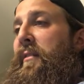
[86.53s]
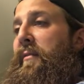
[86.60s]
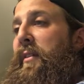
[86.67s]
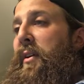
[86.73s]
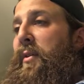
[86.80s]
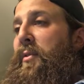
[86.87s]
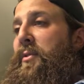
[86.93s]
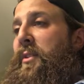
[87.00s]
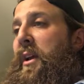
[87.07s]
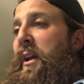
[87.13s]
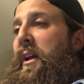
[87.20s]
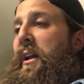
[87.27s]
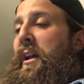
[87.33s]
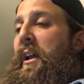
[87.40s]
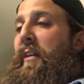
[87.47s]
views.
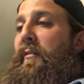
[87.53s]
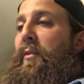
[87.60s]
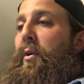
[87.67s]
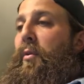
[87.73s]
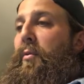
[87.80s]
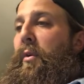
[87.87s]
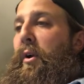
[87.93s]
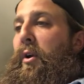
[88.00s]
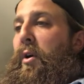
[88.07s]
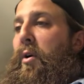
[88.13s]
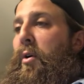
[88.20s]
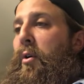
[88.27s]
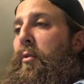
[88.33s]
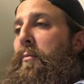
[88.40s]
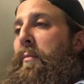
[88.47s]
If you'll
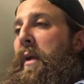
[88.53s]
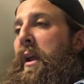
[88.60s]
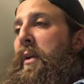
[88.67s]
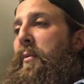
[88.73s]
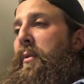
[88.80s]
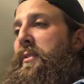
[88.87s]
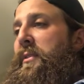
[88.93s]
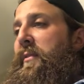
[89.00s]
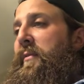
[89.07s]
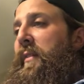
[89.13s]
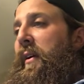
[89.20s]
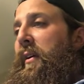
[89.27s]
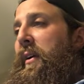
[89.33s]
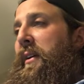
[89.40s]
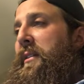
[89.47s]
recall, May was a
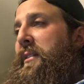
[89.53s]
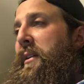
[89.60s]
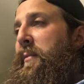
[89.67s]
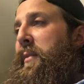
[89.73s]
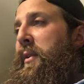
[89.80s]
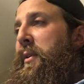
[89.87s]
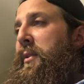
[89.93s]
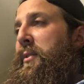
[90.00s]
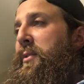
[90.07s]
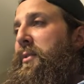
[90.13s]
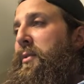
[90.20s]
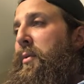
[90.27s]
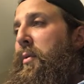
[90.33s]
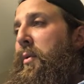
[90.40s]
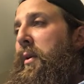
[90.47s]
very similar
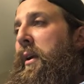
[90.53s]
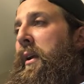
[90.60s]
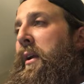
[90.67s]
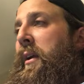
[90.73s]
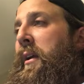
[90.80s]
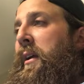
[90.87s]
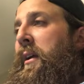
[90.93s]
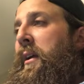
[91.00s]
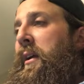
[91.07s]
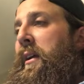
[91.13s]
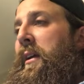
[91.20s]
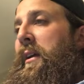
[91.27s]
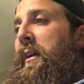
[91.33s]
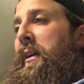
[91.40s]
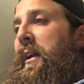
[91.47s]
story.
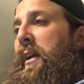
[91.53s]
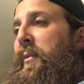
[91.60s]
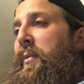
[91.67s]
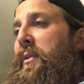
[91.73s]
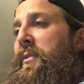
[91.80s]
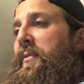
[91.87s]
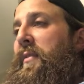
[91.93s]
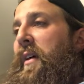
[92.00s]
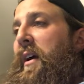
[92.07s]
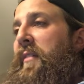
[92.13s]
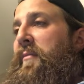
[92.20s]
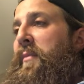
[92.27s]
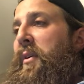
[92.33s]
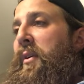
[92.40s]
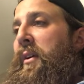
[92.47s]
It was
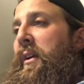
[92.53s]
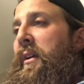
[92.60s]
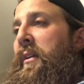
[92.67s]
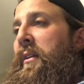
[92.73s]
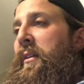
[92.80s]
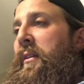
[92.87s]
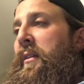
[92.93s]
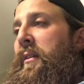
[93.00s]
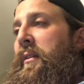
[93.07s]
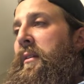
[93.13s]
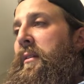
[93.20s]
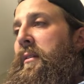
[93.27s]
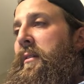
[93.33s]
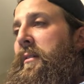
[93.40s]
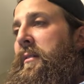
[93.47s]

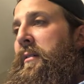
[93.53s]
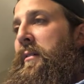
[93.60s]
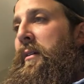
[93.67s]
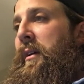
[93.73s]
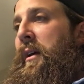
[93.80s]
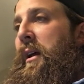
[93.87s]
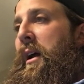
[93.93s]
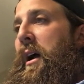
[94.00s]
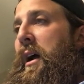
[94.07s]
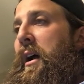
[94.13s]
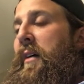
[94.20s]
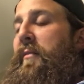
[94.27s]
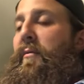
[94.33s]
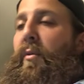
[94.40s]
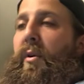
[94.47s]

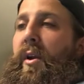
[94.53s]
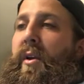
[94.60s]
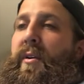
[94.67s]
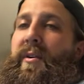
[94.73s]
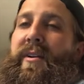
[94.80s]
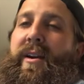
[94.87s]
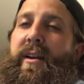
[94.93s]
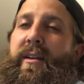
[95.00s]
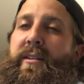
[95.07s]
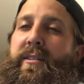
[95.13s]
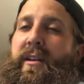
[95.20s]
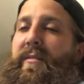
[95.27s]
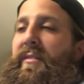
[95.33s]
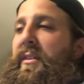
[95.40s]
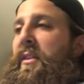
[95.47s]

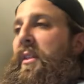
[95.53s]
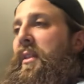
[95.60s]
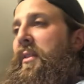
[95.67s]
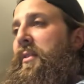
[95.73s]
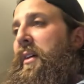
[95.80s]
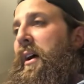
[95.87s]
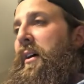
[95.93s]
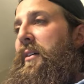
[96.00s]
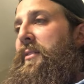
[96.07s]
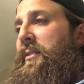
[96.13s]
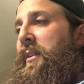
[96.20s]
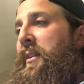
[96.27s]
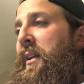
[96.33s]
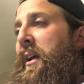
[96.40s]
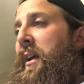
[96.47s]

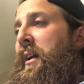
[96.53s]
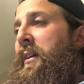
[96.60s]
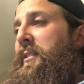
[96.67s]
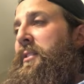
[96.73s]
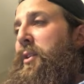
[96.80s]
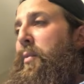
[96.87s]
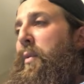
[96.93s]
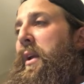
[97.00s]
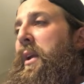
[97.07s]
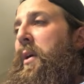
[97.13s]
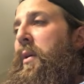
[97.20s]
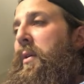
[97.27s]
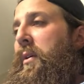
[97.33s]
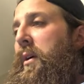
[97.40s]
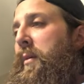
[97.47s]
5,497,000. So we
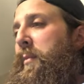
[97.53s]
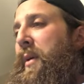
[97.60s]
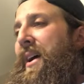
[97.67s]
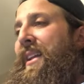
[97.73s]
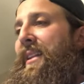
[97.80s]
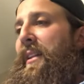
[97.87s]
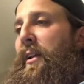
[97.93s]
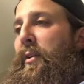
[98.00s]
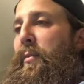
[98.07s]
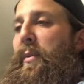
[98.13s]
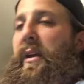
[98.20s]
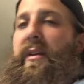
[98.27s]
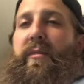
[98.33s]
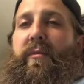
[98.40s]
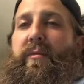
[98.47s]
are up a little
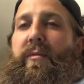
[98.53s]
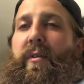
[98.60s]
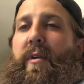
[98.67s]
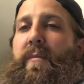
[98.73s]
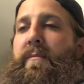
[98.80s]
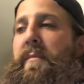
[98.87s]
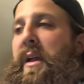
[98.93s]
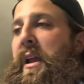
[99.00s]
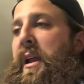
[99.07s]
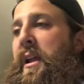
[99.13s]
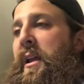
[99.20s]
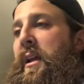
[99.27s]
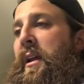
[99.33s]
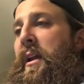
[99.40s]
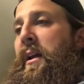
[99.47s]
bit from
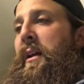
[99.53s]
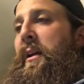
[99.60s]
May,